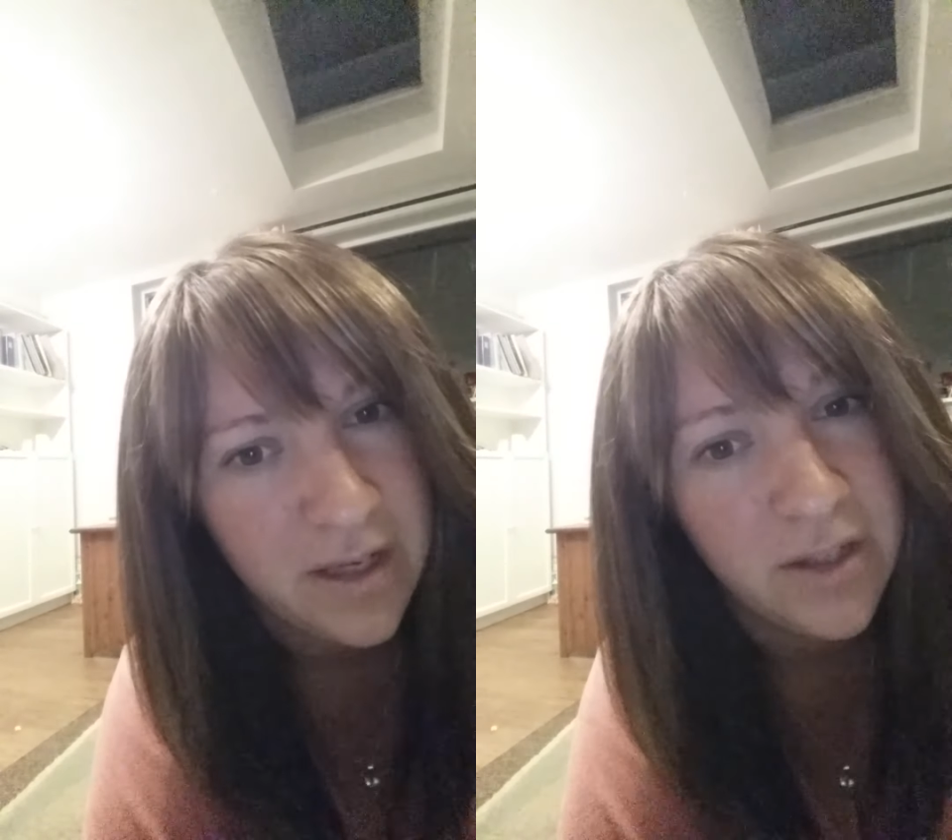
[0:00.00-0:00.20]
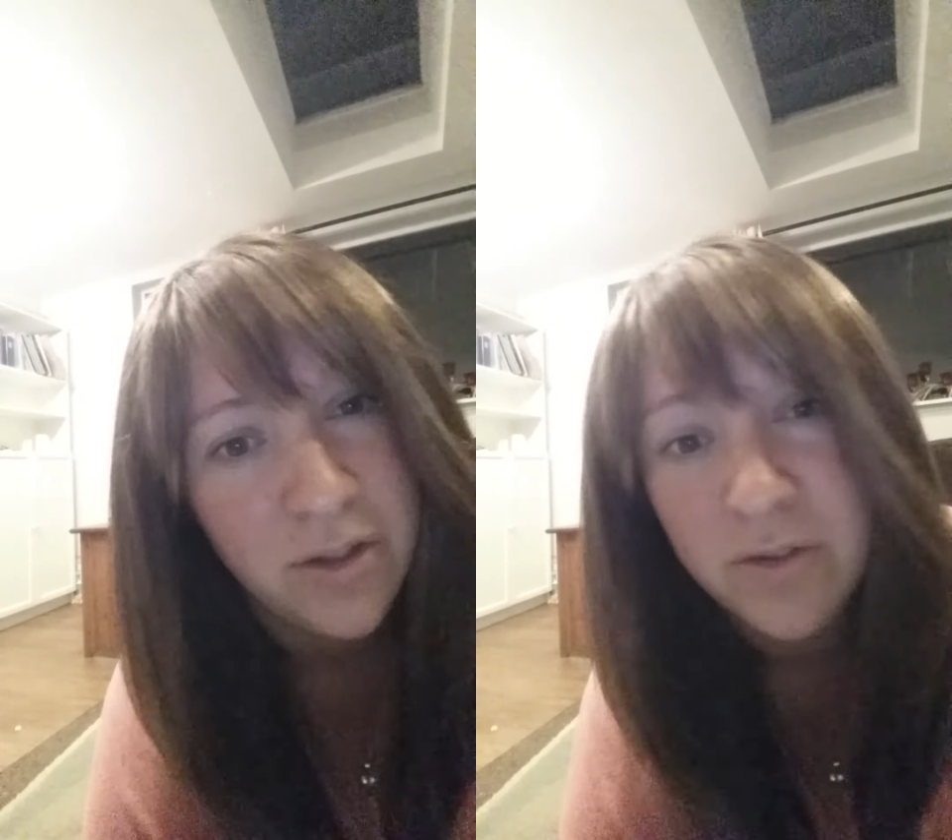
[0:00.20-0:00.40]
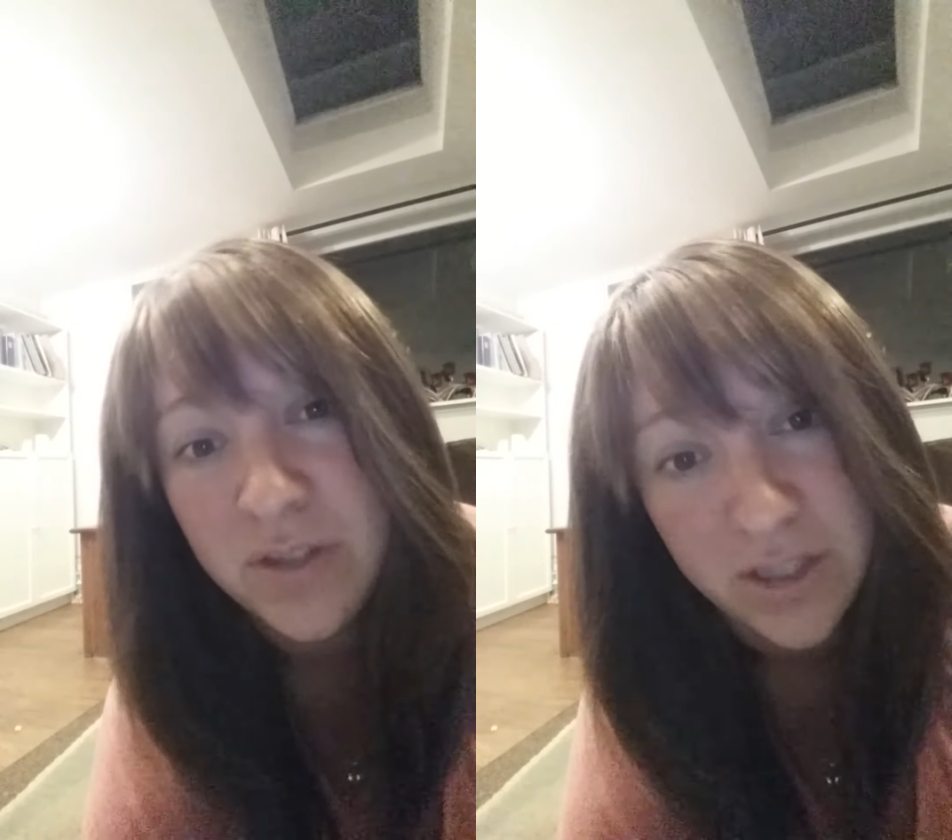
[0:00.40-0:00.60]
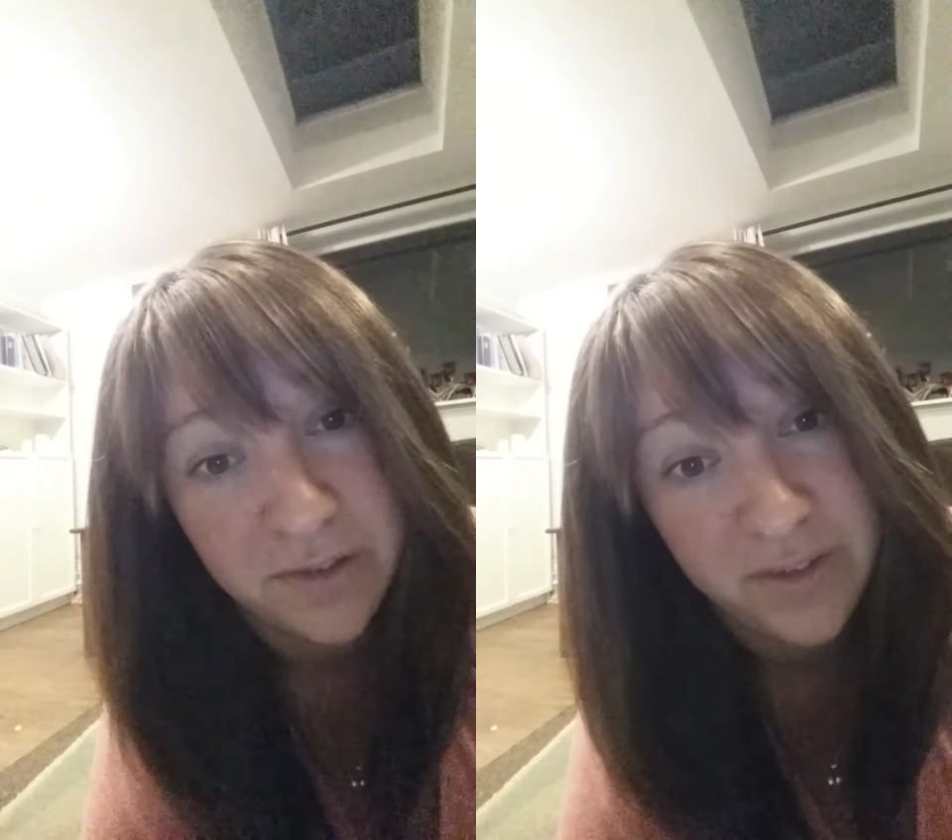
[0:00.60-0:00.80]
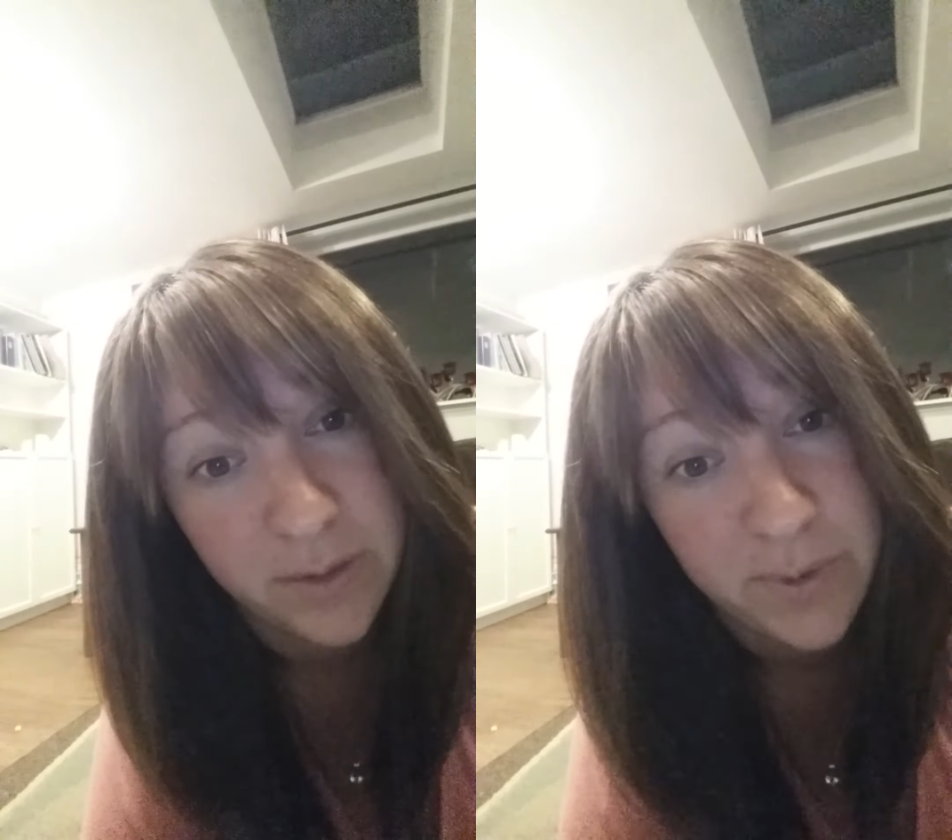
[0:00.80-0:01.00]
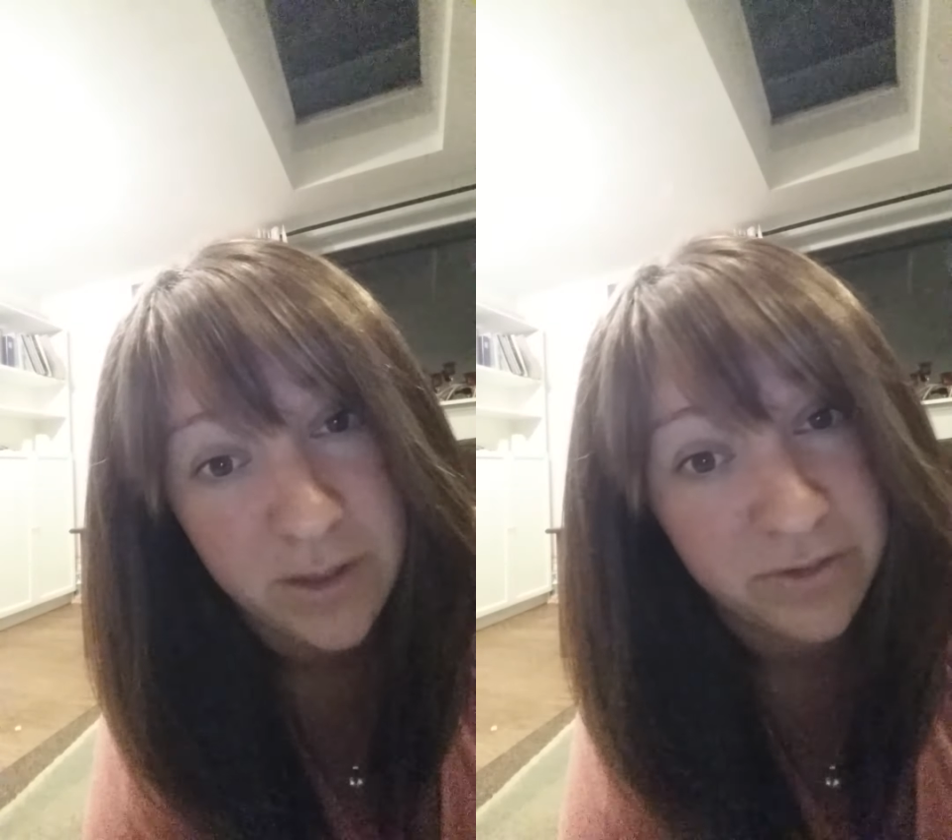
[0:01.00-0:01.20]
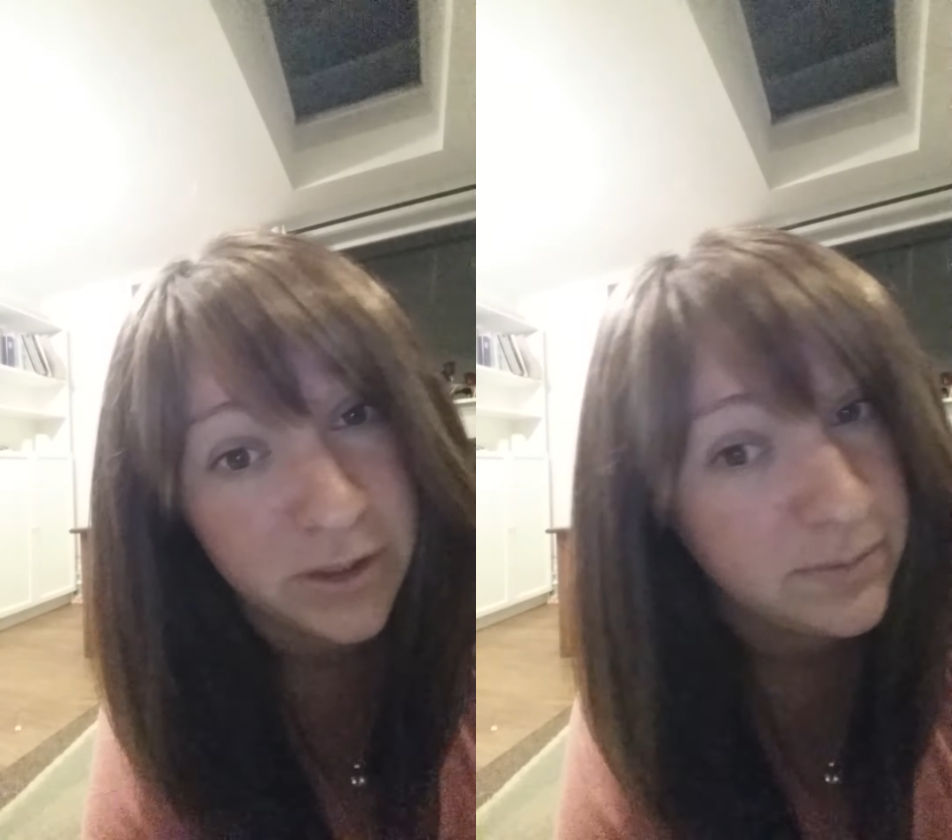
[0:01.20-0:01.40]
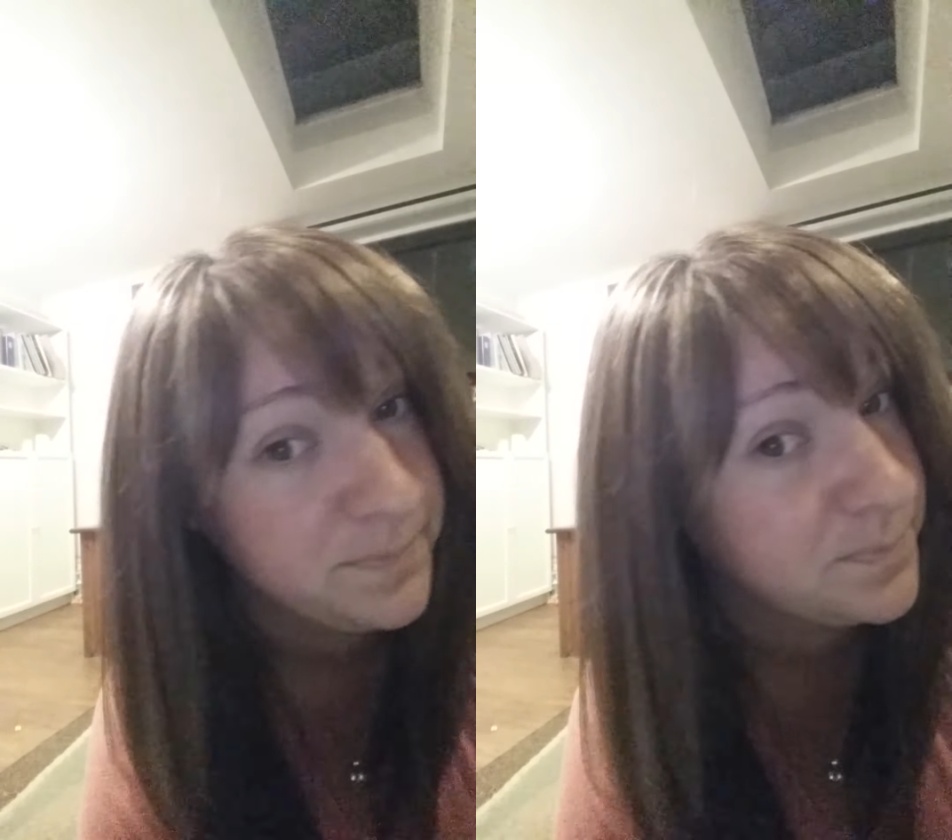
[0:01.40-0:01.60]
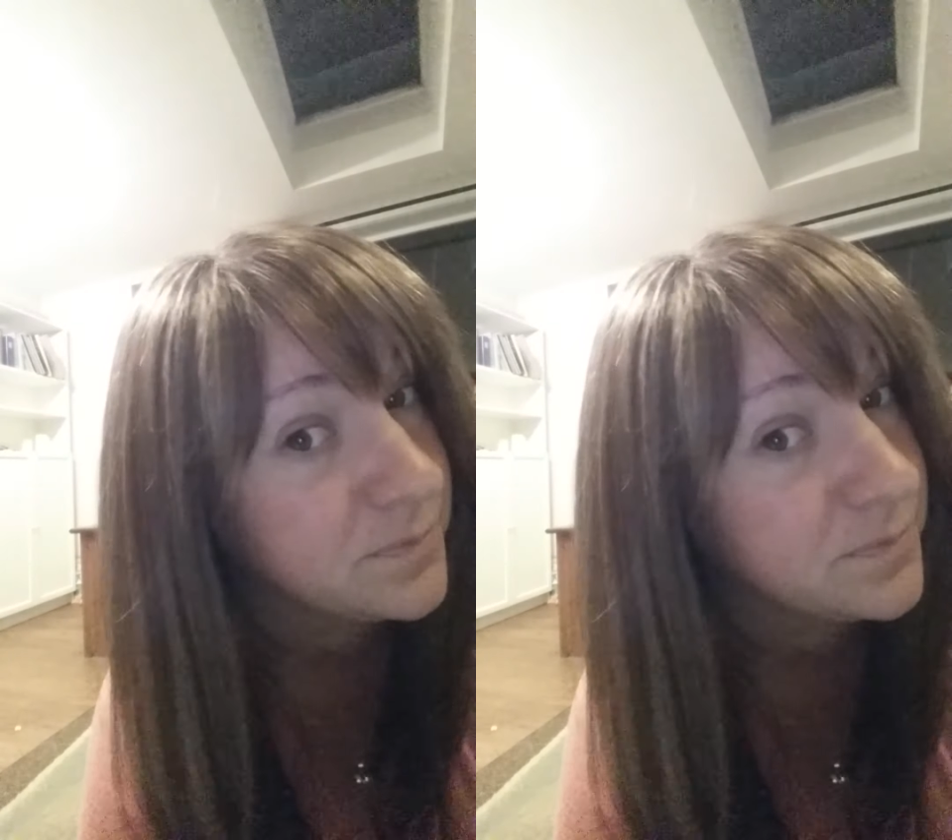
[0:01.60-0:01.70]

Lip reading: you still feel beautiful.